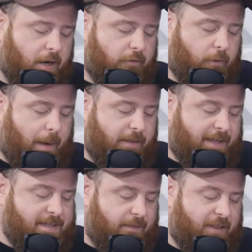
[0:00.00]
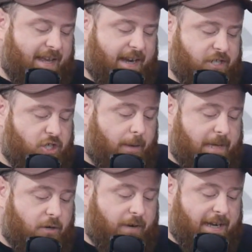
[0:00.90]
Republicans let a chubby,
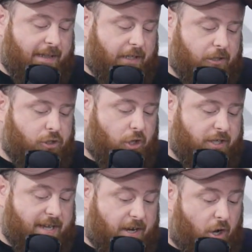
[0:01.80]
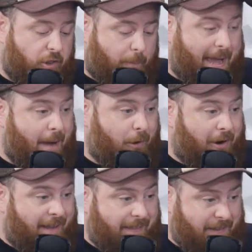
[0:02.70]
greedy little jerk take all the
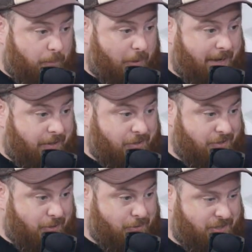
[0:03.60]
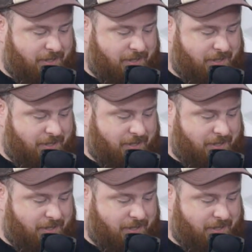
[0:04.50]
power and let the predators loose.